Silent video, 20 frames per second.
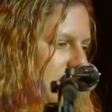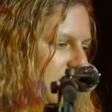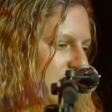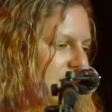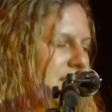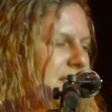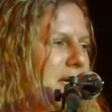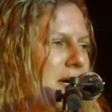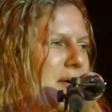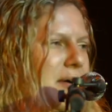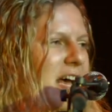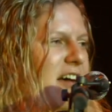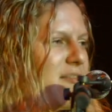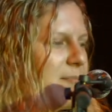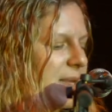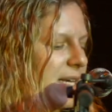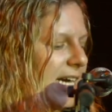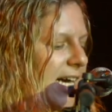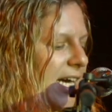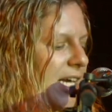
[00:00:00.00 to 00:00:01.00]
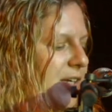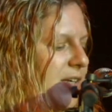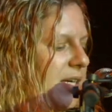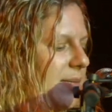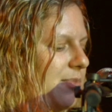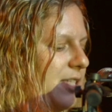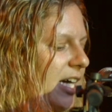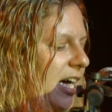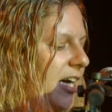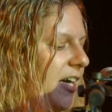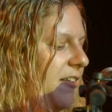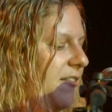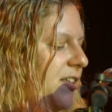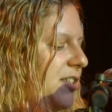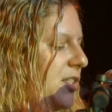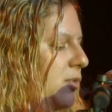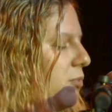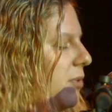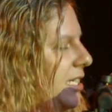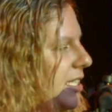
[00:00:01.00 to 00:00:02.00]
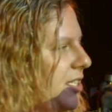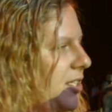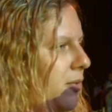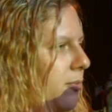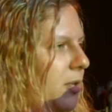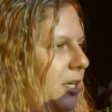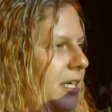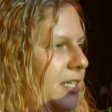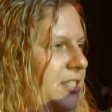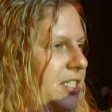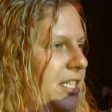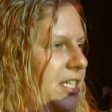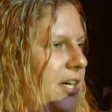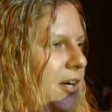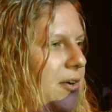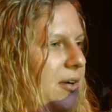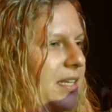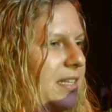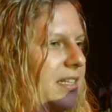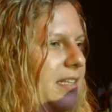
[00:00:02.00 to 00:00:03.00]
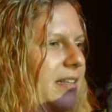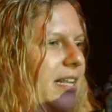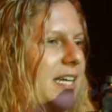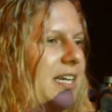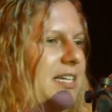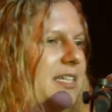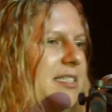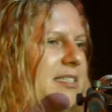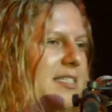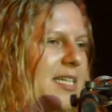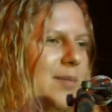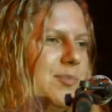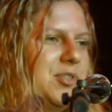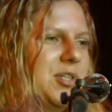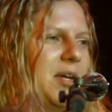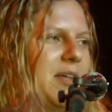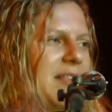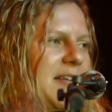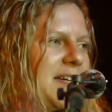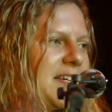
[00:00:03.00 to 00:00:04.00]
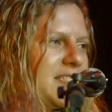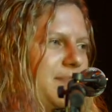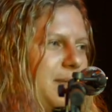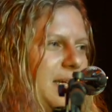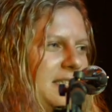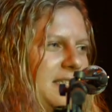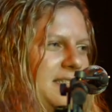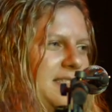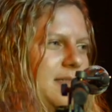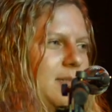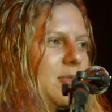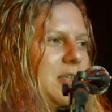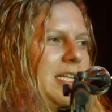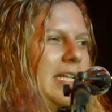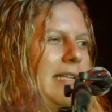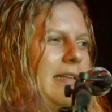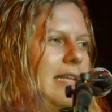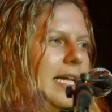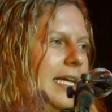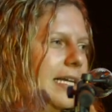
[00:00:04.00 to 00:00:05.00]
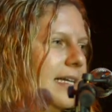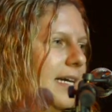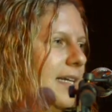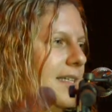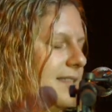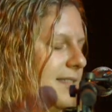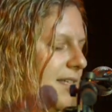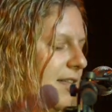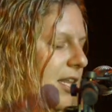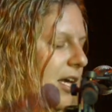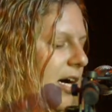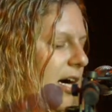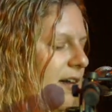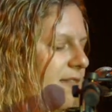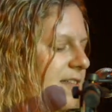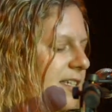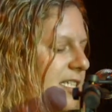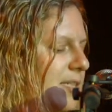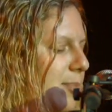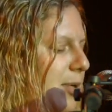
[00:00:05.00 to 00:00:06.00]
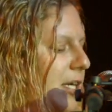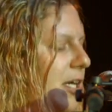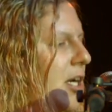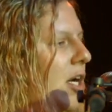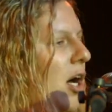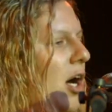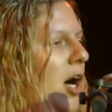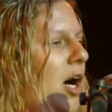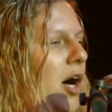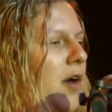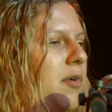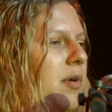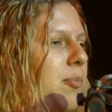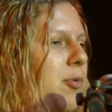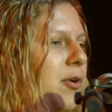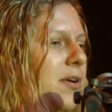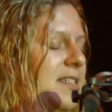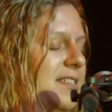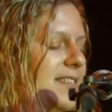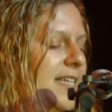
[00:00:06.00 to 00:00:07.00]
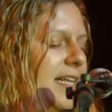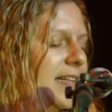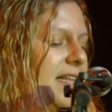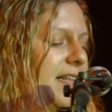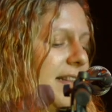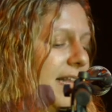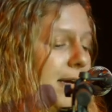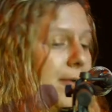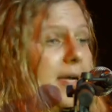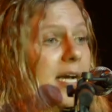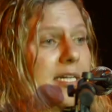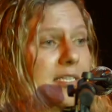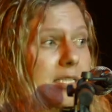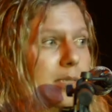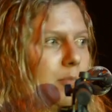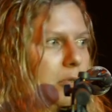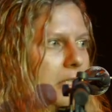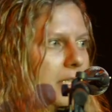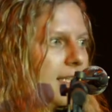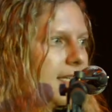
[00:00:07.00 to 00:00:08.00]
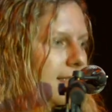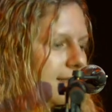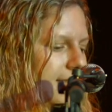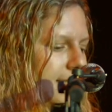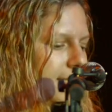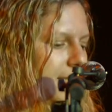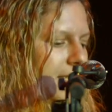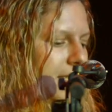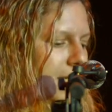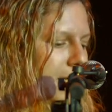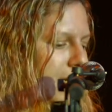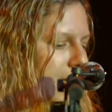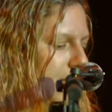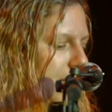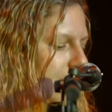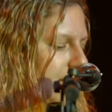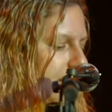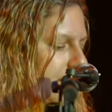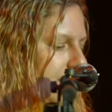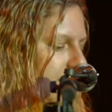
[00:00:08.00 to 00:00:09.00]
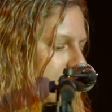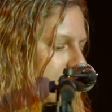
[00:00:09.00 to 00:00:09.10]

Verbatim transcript: So F B I cryptographers went to work decoding the letters. I'm sure they expected some really late nights at the office, but all reports said that they were actually pretty easy to decode.